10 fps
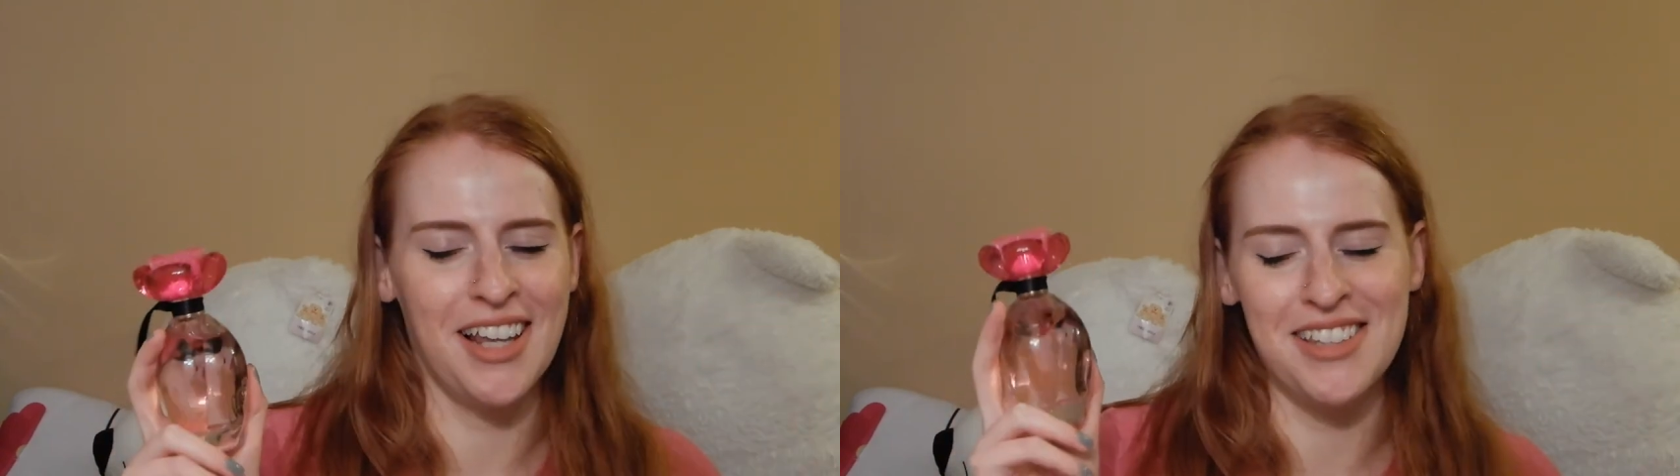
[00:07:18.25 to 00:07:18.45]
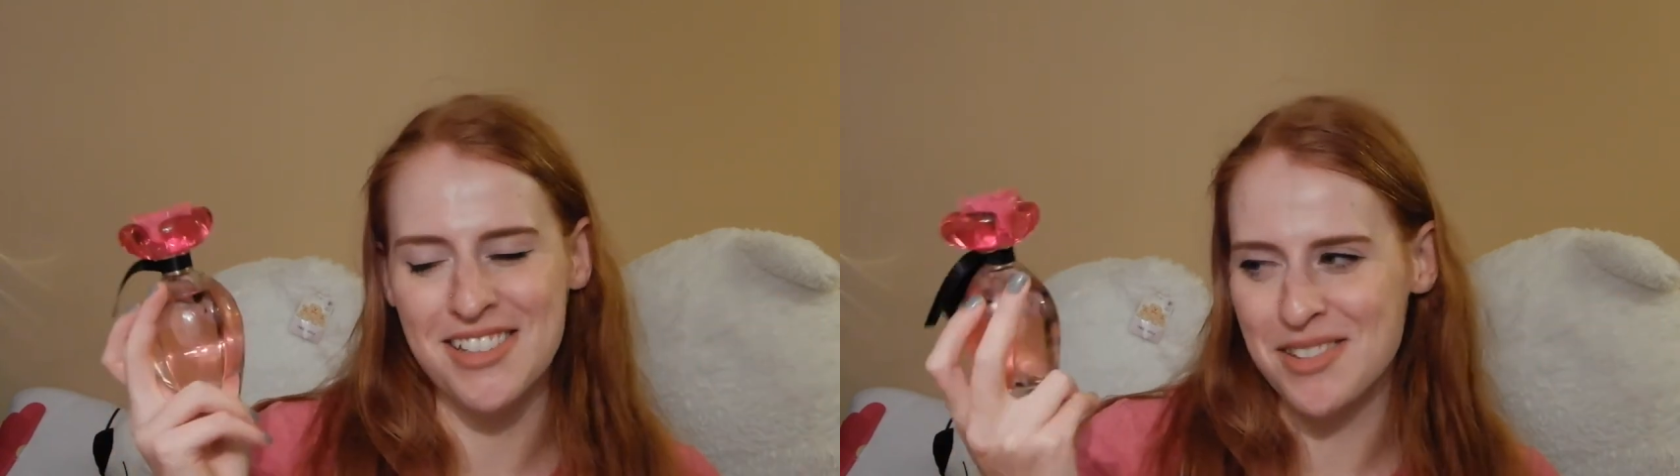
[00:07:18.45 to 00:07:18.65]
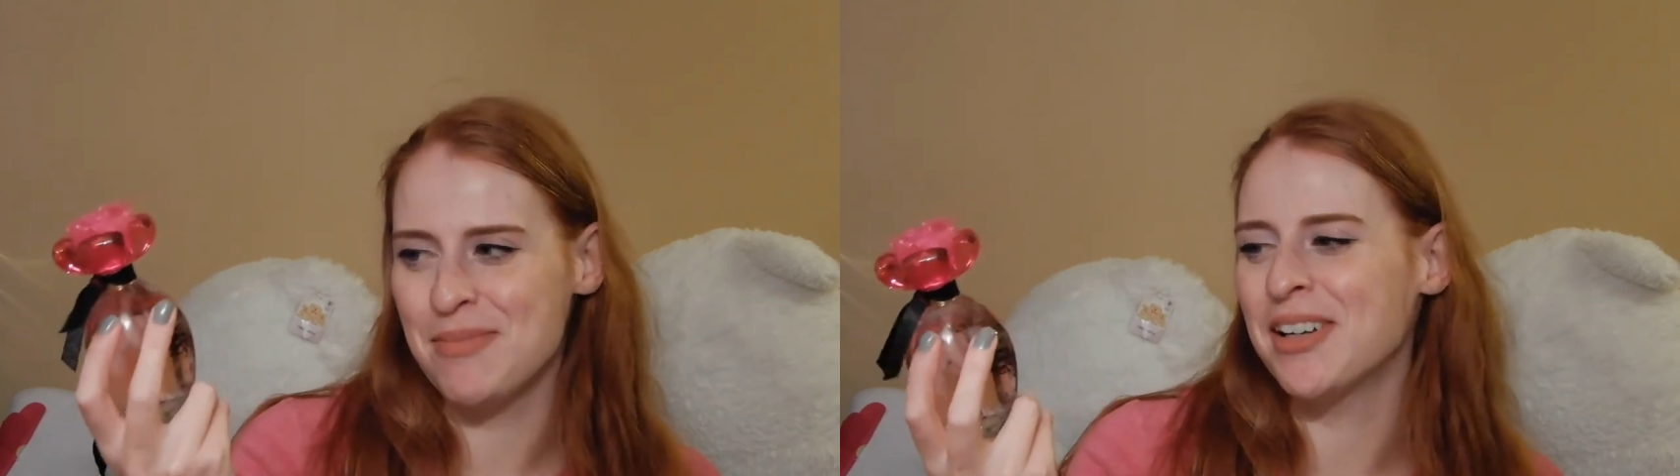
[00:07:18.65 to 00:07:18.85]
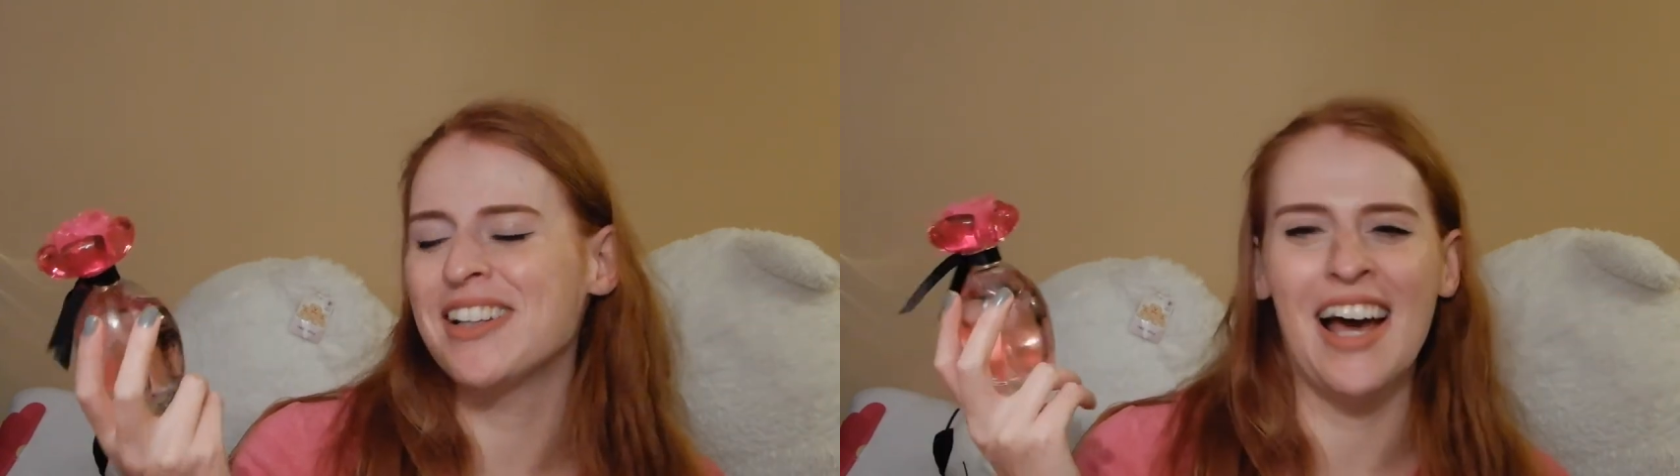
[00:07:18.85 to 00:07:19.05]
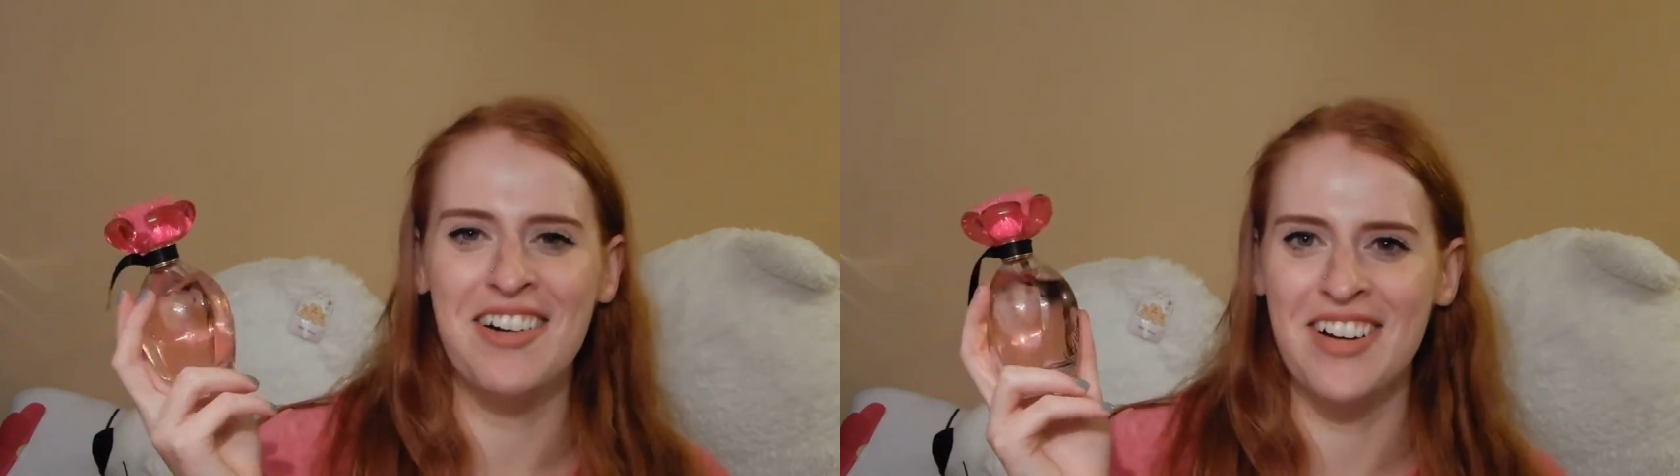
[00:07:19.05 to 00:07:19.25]
let's just put
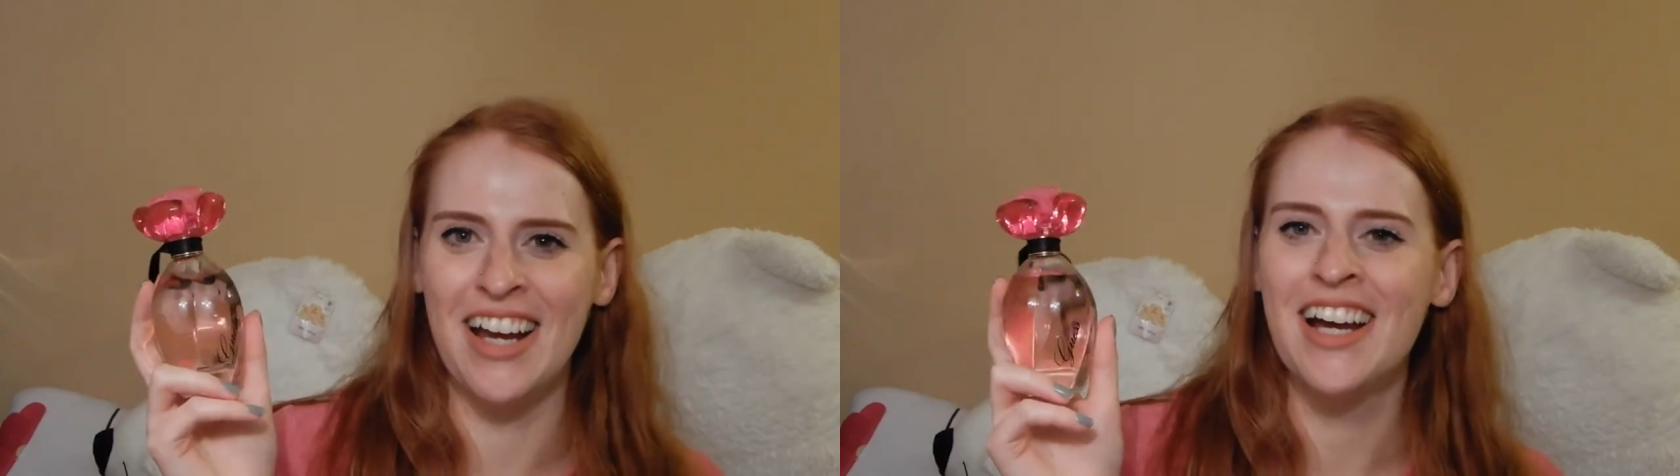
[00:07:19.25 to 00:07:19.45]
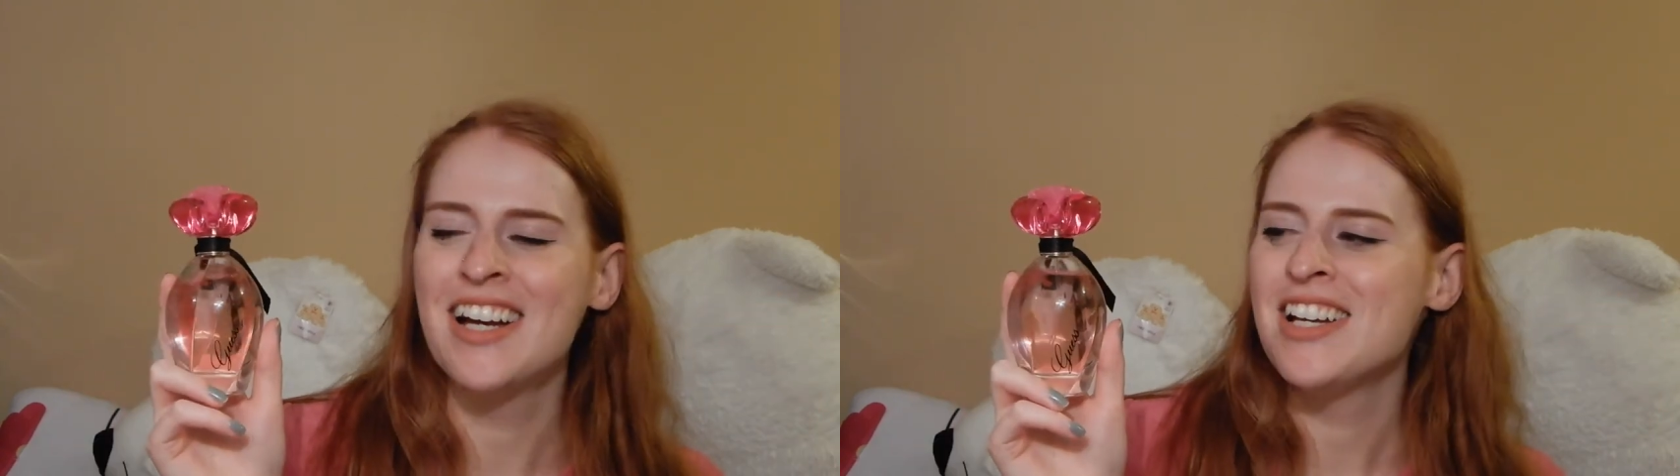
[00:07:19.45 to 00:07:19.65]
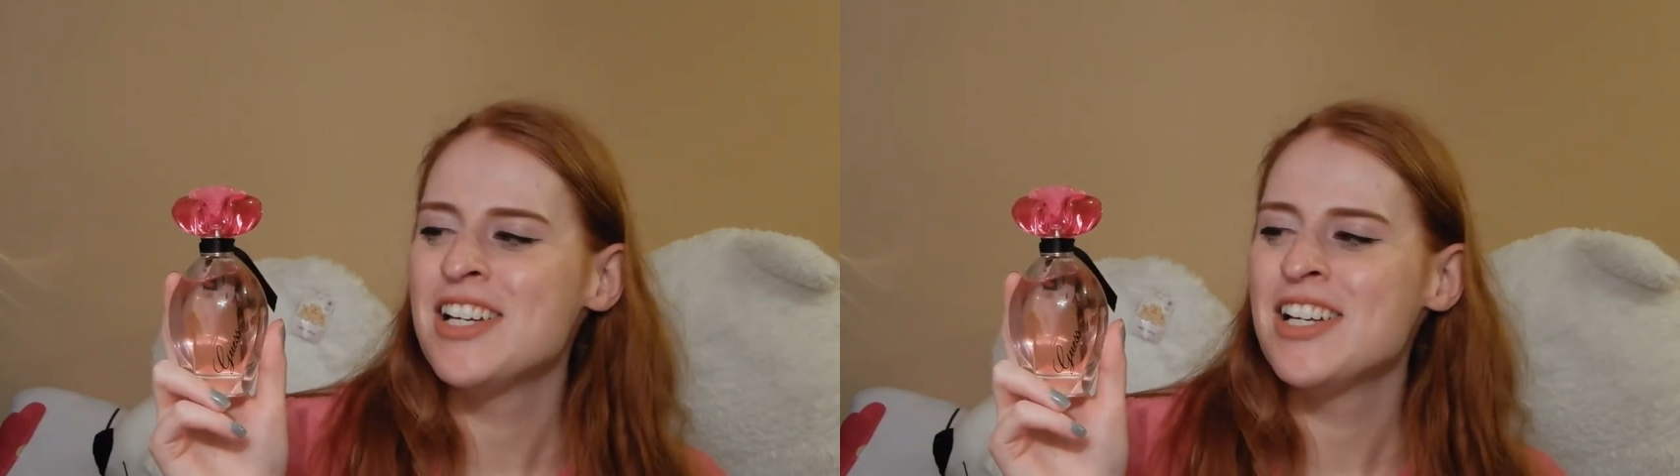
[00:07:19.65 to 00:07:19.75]
it that way.